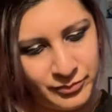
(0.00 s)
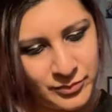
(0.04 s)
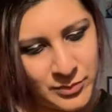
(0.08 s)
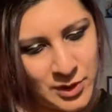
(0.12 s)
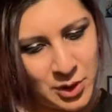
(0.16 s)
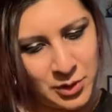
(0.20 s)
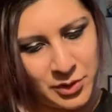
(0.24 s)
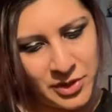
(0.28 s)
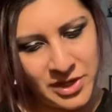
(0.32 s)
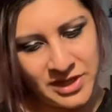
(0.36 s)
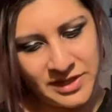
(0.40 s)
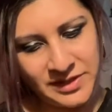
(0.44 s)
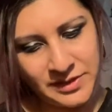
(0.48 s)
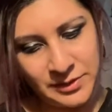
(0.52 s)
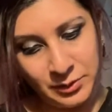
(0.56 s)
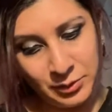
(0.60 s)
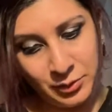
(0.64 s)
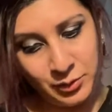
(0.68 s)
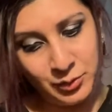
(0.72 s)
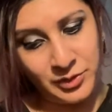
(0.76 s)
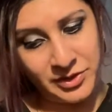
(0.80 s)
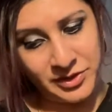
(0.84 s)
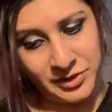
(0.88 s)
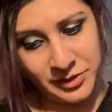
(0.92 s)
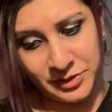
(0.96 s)
Okay, so
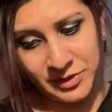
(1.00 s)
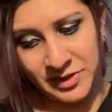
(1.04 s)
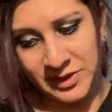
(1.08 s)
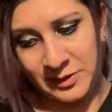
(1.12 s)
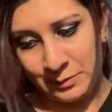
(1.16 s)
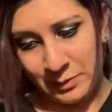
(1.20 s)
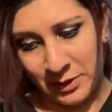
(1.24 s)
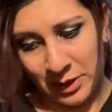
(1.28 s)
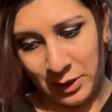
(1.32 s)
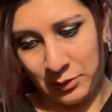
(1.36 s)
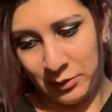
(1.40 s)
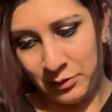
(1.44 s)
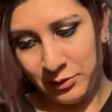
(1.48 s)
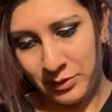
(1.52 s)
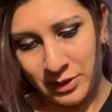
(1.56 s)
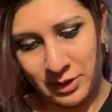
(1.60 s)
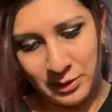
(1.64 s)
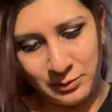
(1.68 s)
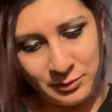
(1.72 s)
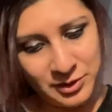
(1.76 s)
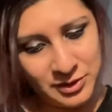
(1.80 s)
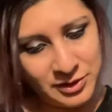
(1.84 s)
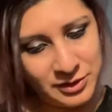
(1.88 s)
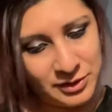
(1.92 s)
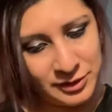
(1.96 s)
wizard spell, and I'm
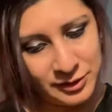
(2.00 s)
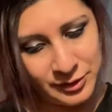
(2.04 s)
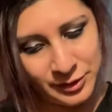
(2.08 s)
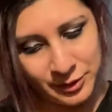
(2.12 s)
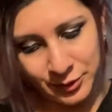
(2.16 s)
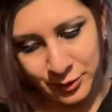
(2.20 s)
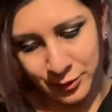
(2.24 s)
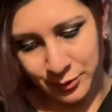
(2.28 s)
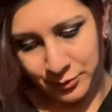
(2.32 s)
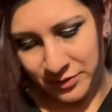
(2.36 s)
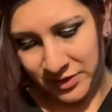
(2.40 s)
gonna assume